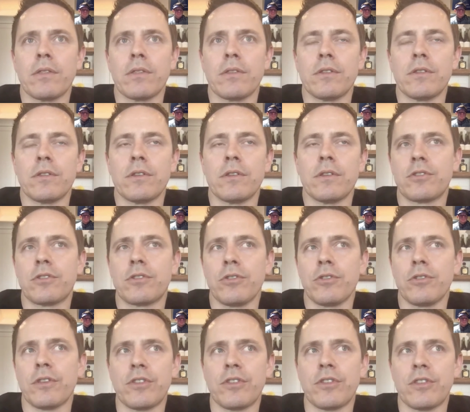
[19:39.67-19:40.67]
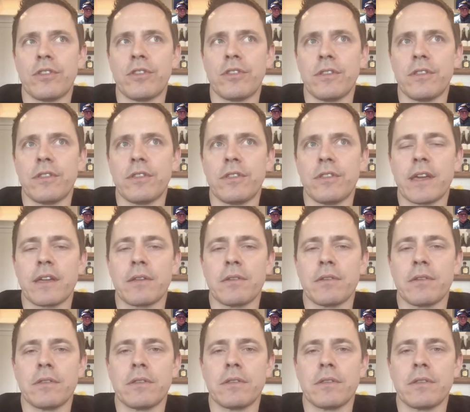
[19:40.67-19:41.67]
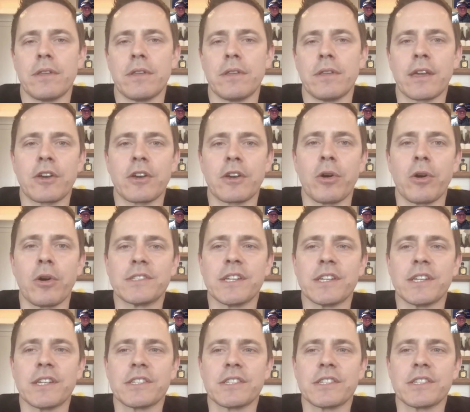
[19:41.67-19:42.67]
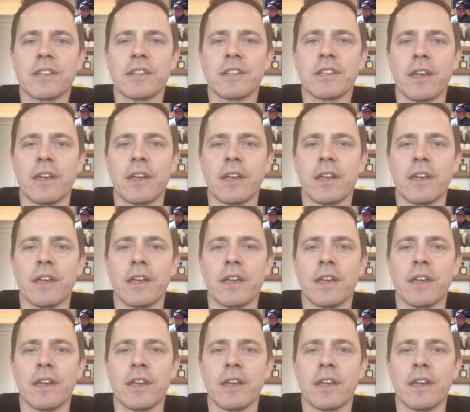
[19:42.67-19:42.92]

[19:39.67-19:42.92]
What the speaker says: the truth is that they can coexist.